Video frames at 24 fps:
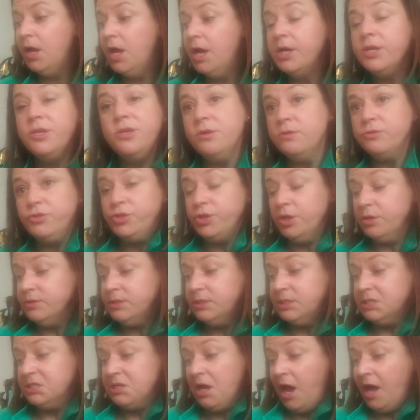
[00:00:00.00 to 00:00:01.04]
"You chose
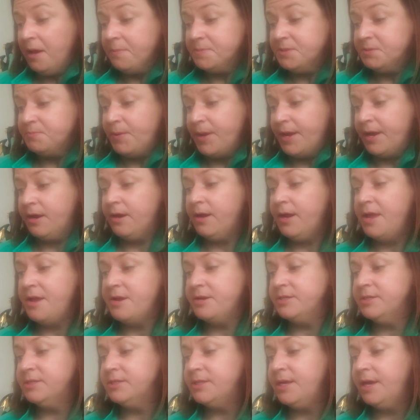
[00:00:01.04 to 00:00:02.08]
the tops, Bear,"
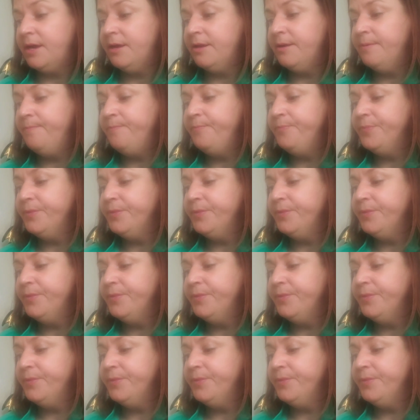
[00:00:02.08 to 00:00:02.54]
Hare said.